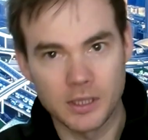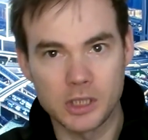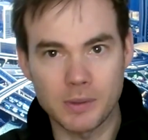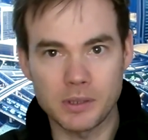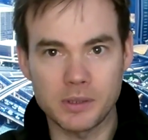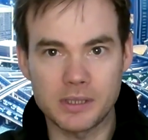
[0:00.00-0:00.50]

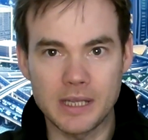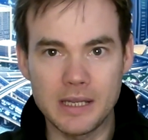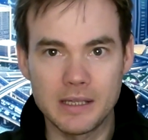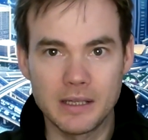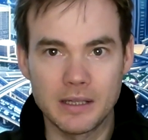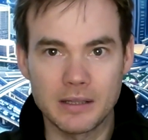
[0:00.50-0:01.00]
So as you can
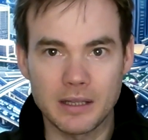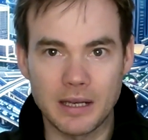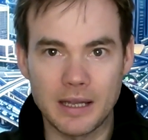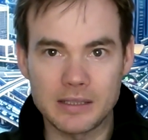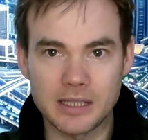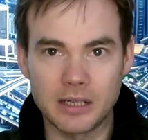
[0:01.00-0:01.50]
see, the
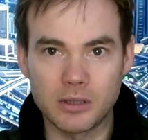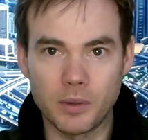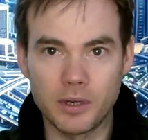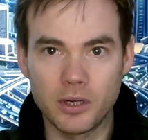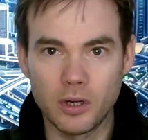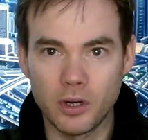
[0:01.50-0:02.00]
lights are now
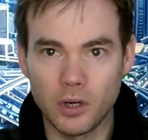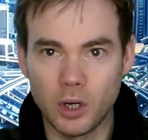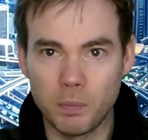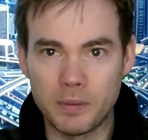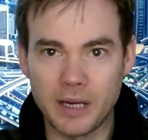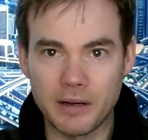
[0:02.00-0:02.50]
going
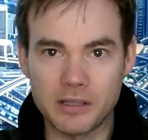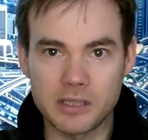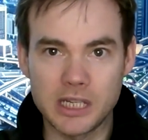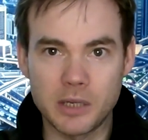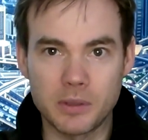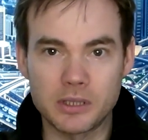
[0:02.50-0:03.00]
up and down in
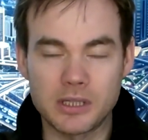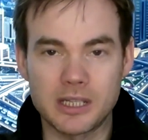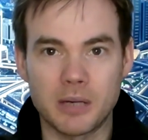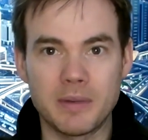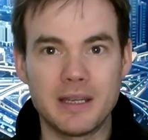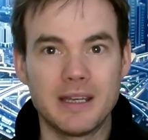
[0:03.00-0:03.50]
sequence to
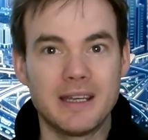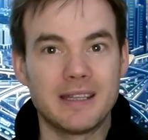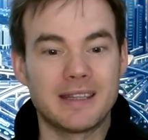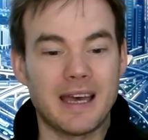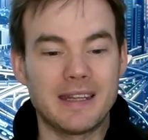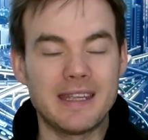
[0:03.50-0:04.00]
tell me
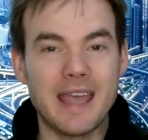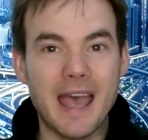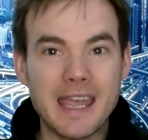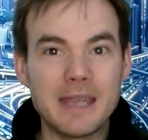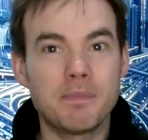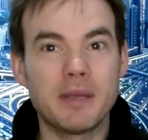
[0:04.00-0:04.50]
that the
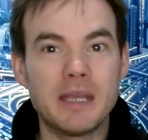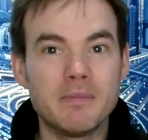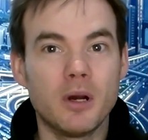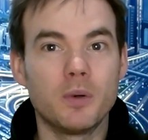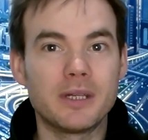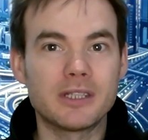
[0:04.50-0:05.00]
AP
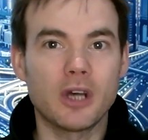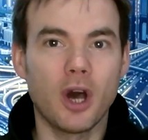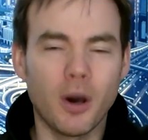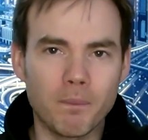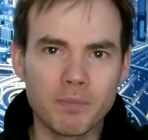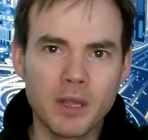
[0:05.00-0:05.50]
mode is
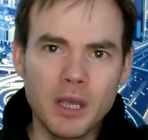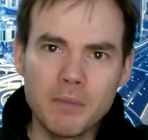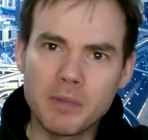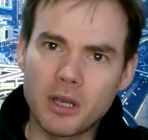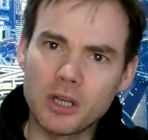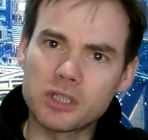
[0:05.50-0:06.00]
on.
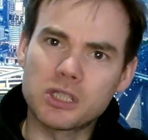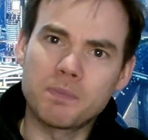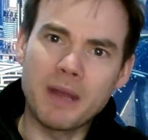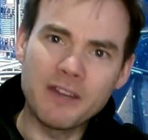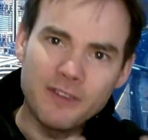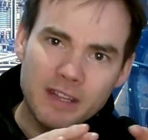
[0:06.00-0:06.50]
Because the
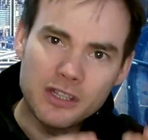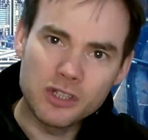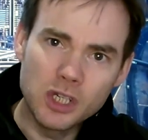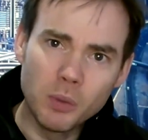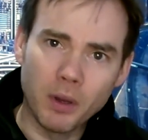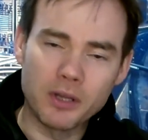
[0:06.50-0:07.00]
benefit of these
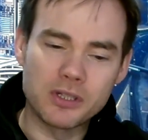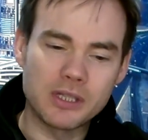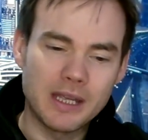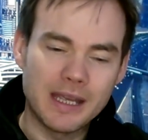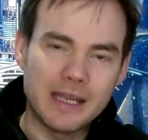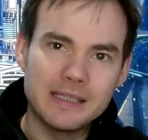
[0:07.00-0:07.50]
new
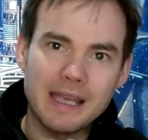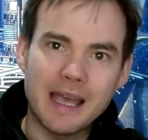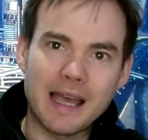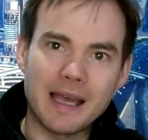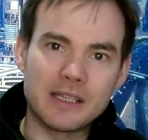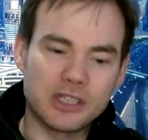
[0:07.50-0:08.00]
ones is it
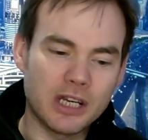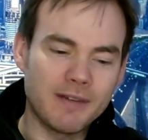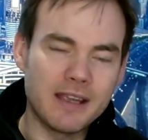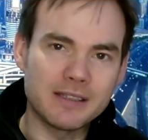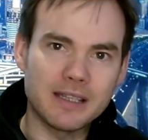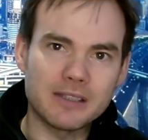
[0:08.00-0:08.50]

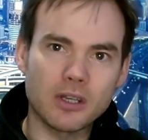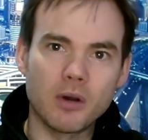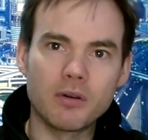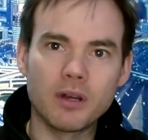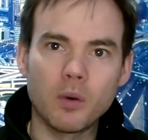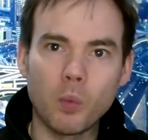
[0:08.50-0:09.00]
generates its
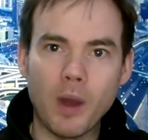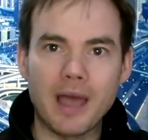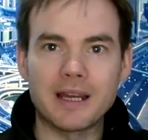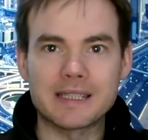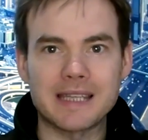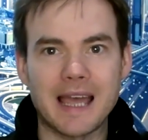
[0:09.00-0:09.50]
own
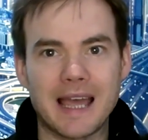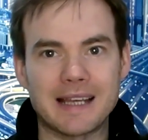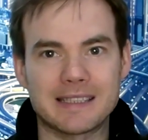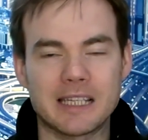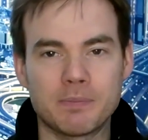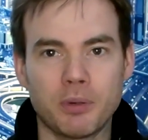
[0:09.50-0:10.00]
wireless
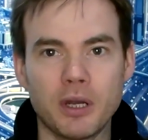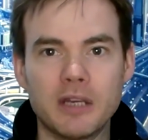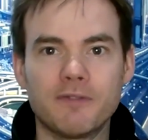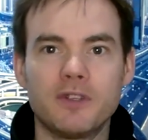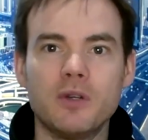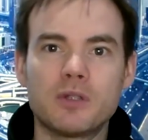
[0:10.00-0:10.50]
access
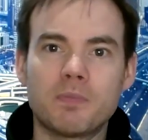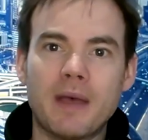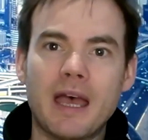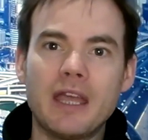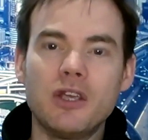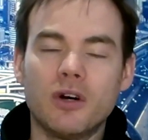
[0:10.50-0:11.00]
point for you to
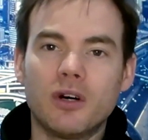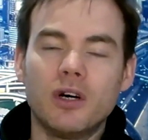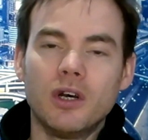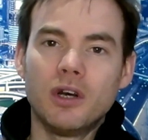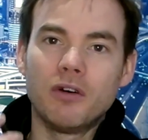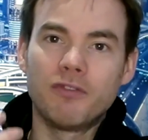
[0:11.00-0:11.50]
pair your
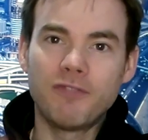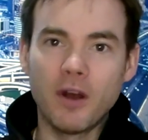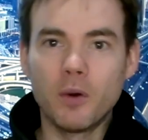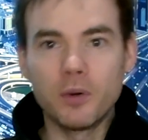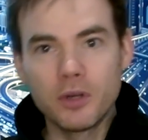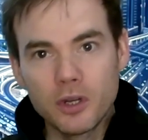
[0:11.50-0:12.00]

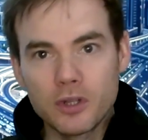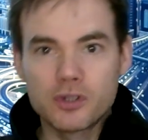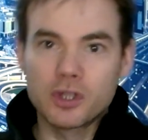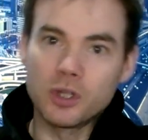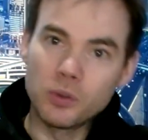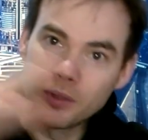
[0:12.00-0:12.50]
phone
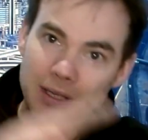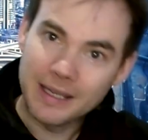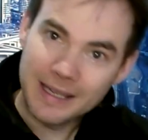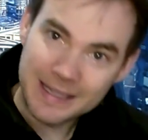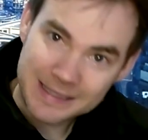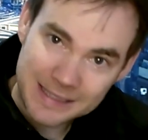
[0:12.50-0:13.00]
to
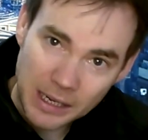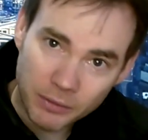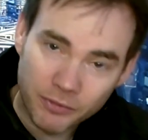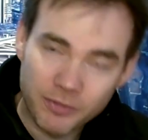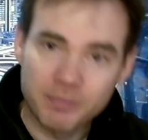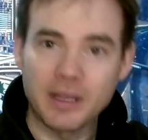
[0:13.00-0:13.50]

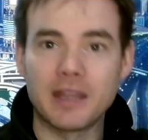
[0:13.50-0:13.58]
itself.